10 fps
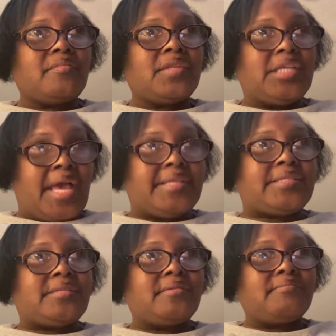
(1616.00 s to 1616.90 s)

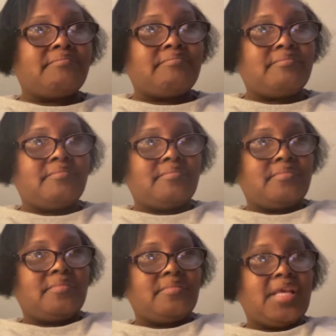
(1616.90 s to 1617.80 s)
Yes.
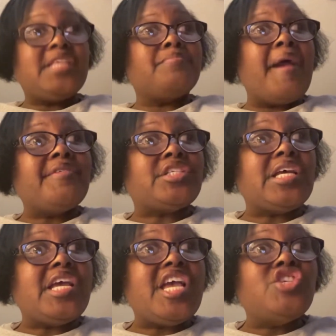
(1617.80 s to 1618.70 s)
He's married
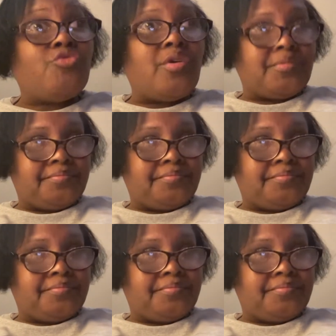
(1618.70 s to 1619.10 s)
to Israel.